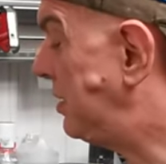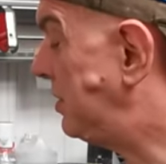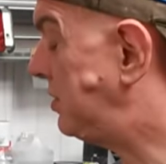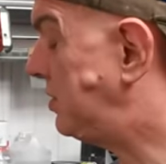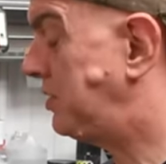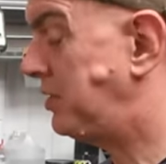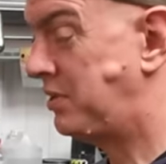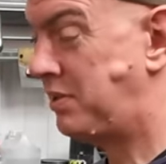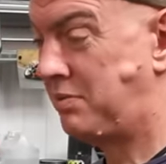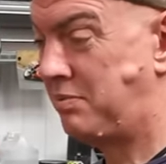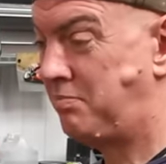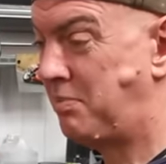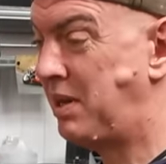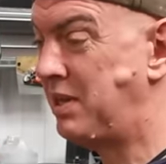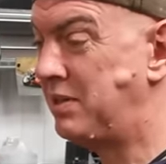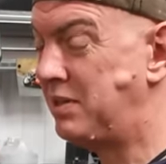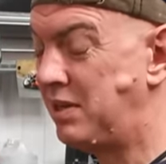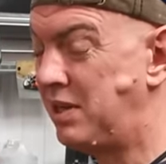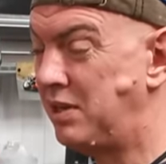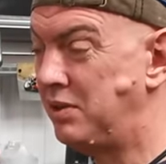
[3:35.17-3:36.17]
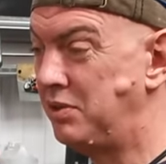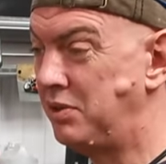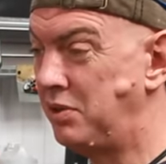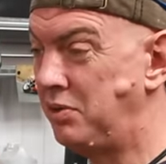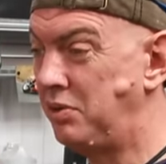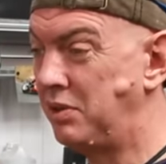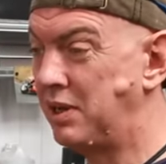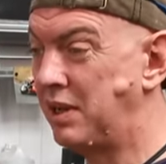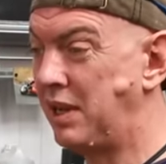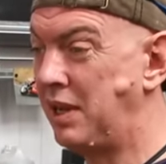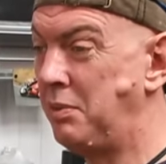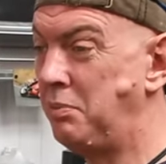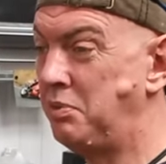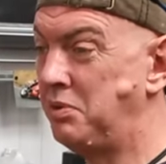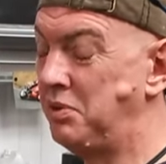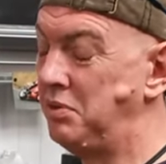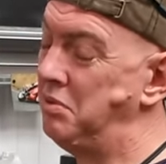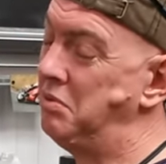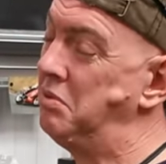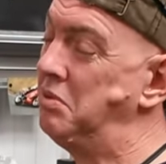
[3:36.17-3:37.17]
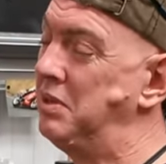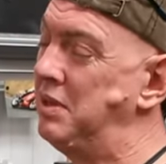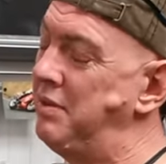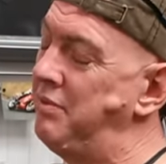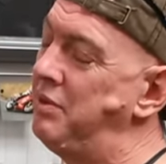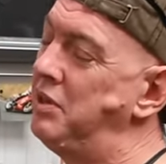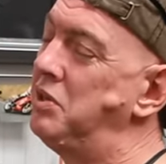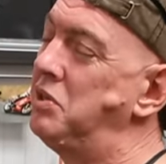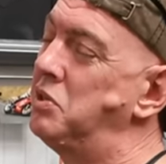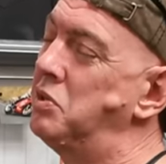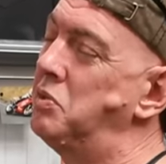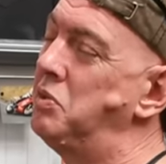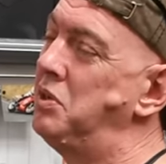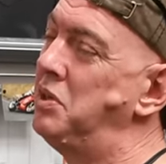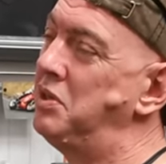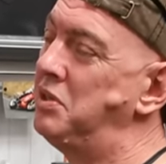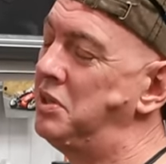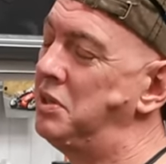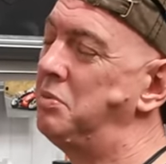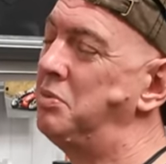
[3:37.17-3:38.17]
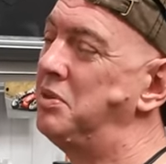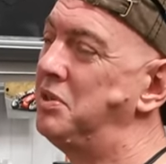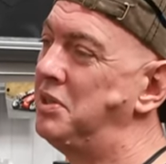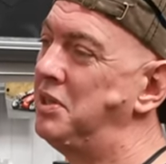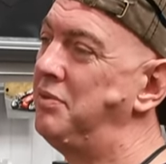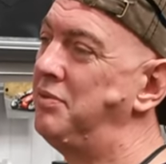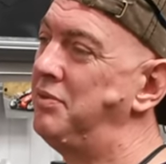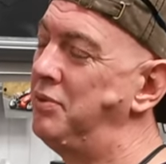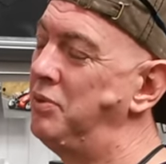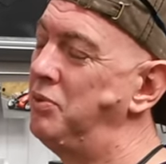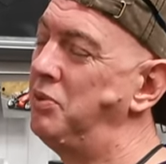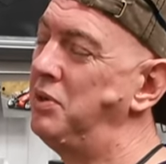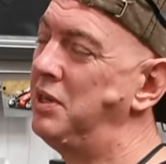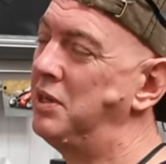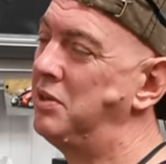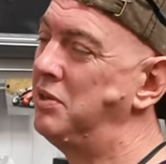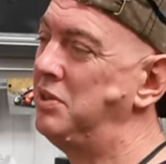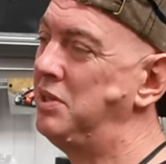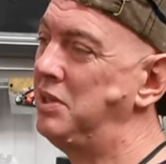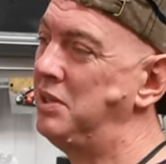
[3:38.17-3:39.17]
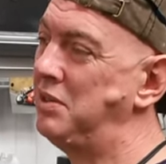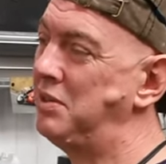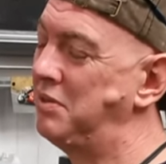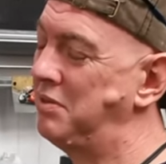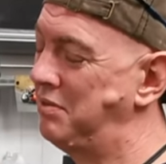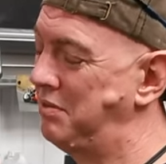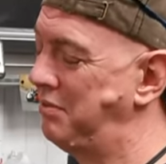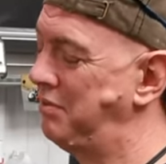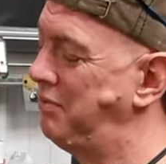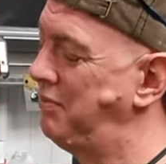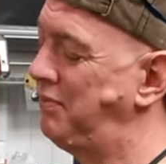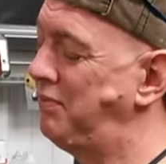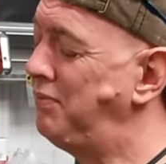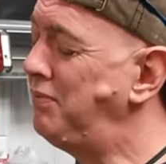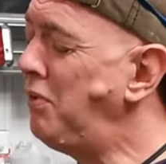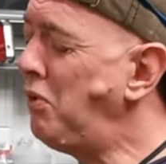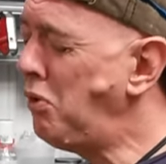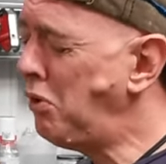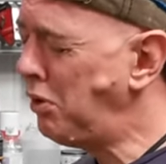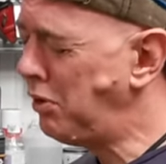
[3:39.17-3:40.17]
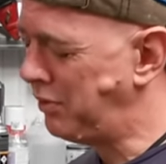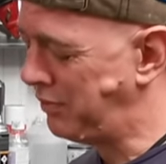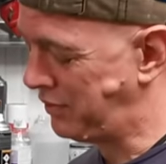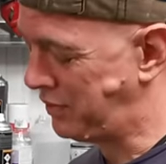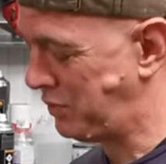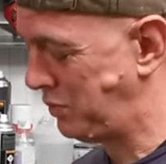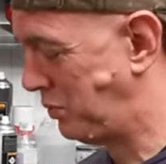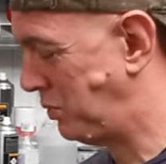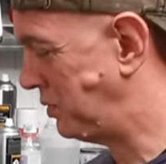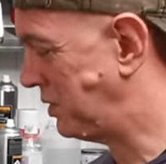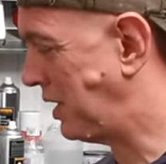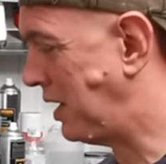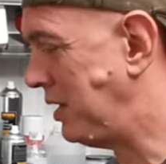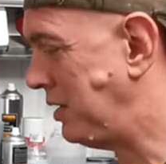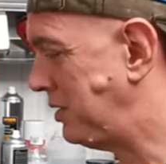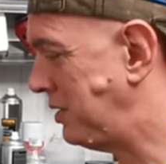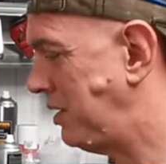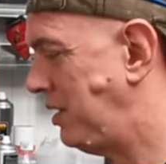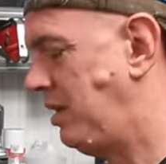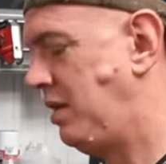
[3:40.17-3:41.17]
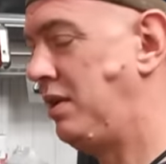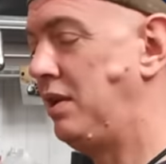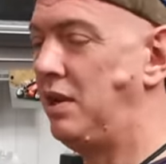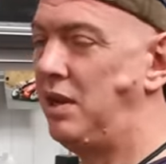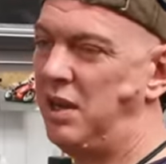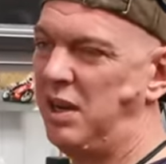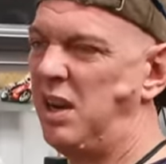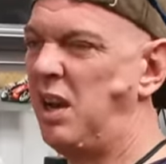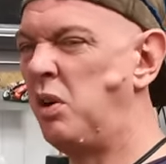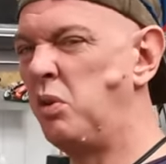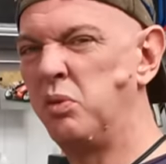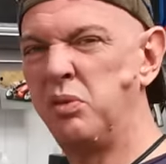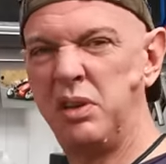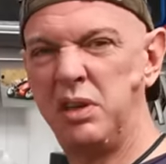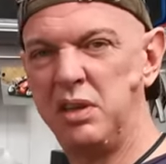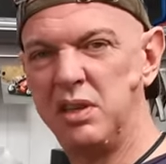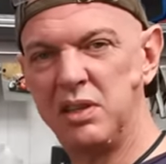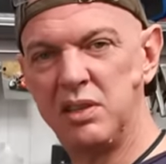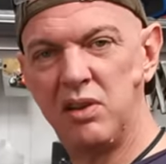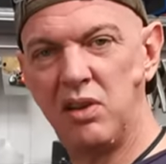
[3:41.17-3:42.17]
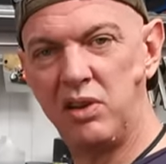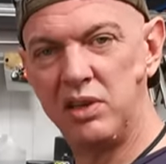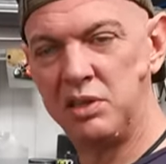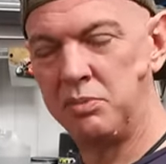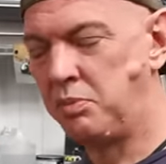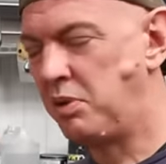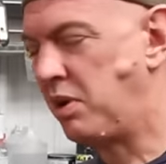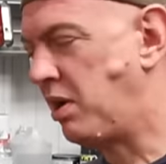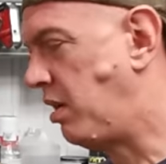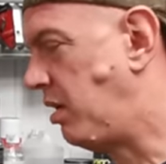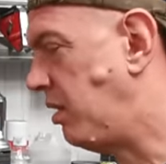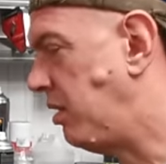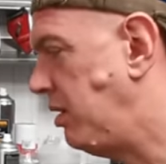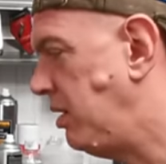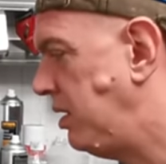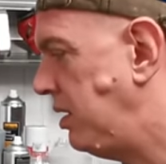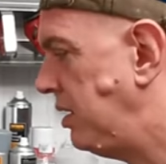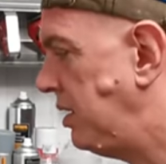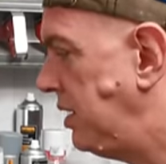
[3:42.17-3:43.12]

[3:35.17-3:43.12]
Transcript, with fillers: It's just basically undo the gibs, give it a squirt of WD-40 because it's full of sawdust and the whole thing just slides apart.